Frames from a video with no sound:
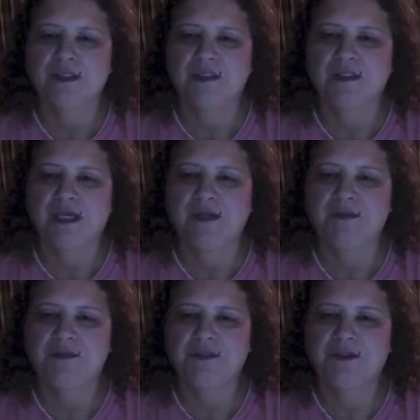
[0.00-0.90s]

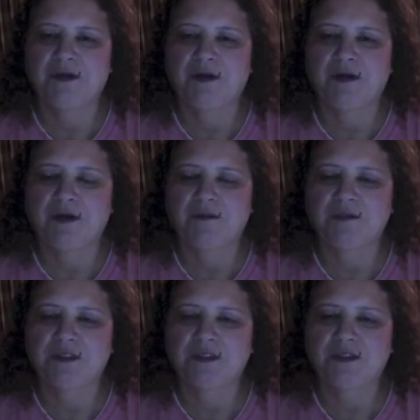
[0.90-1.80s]
down through your
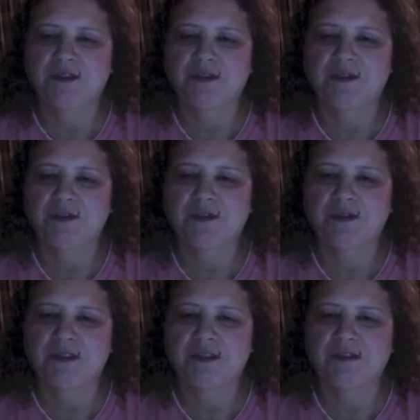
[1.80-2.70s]
arms and
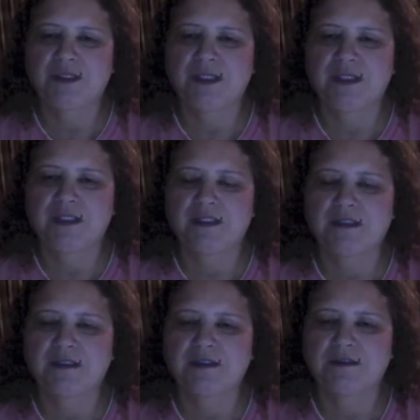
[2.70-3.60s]
shoulders and hands,